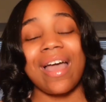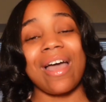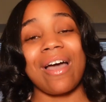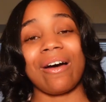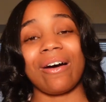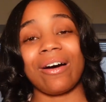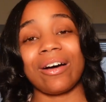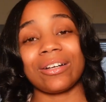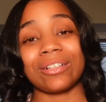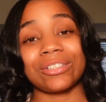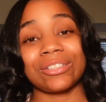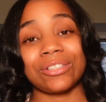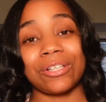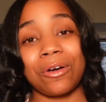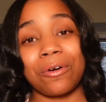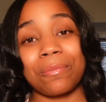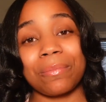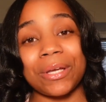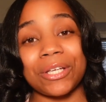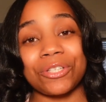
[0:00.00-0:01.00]
And
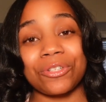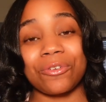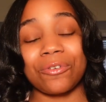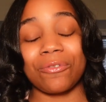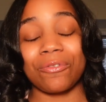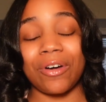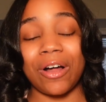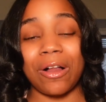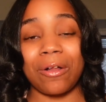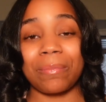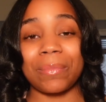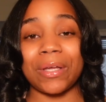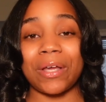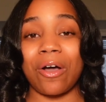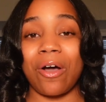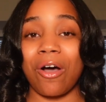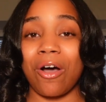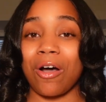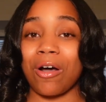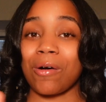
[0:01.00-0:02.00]
also make sure you follow me
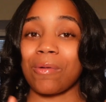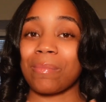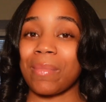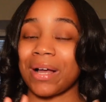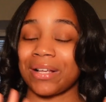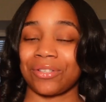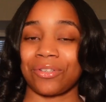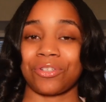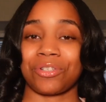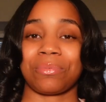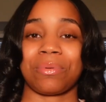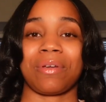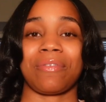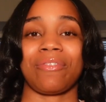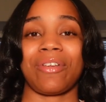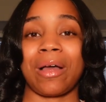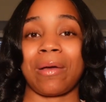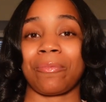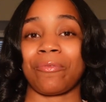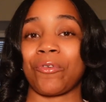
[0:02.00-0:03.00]
on all my social media
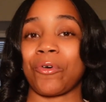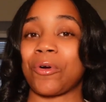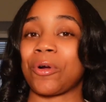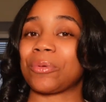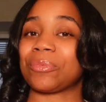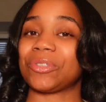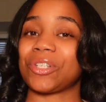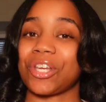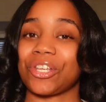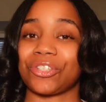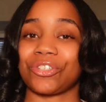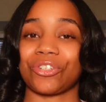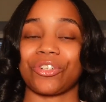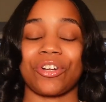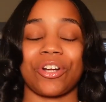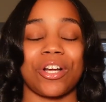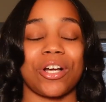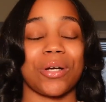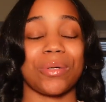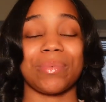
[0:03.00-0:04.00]
platforms,
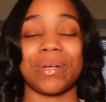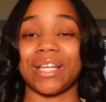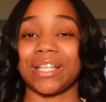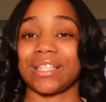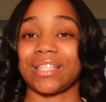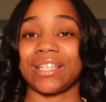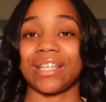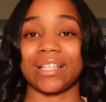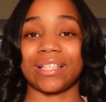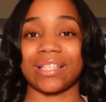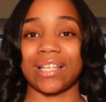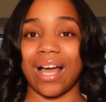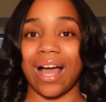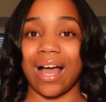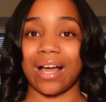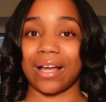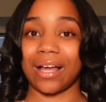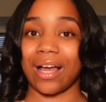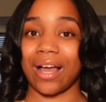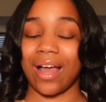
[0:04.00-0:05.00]
Instagram and
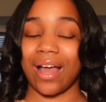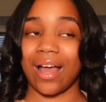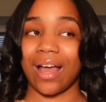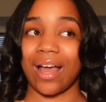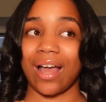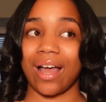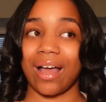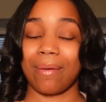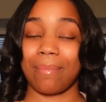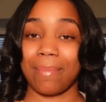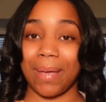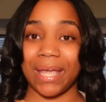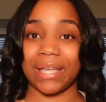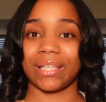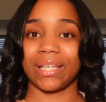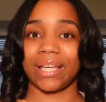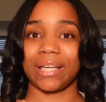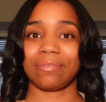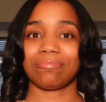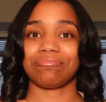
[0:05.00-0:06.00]
TikTok
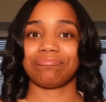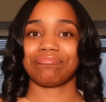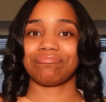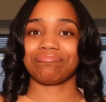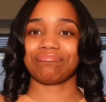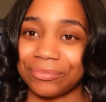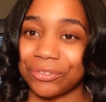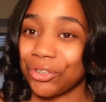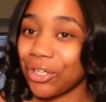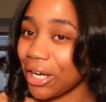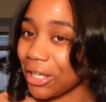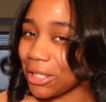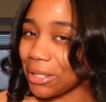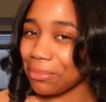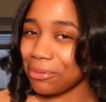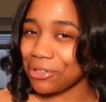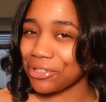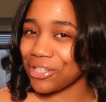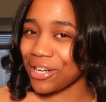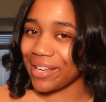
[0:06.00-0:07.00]
mainly. Greatly
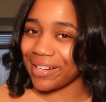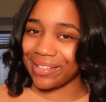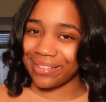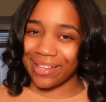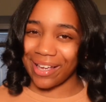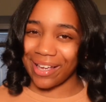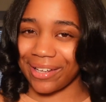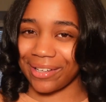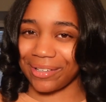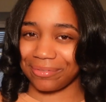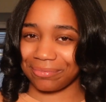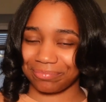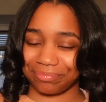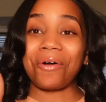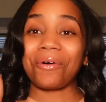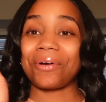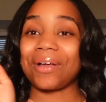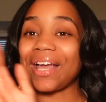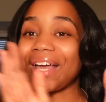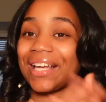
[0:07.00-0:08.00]
appreciate it. you.
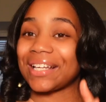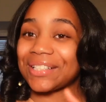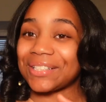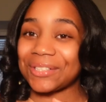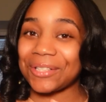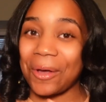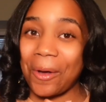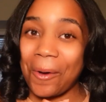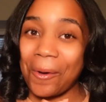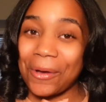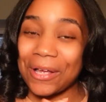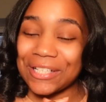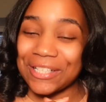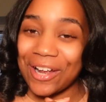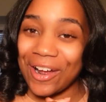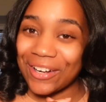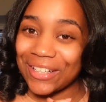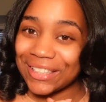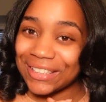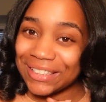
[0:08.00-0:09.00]
Okay, so as
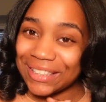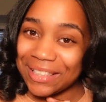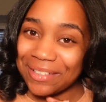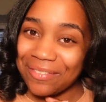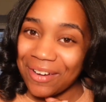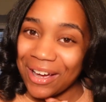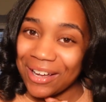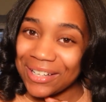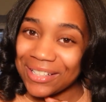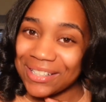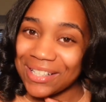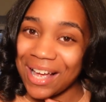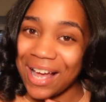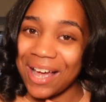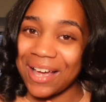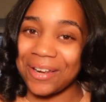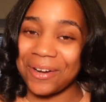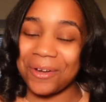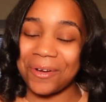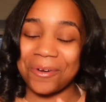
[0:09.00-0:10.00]
y'all can see by the
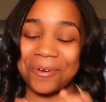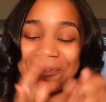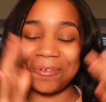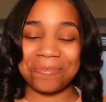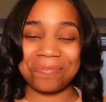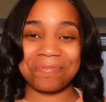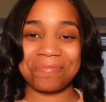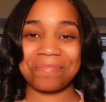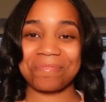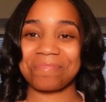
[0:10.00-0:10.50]
title,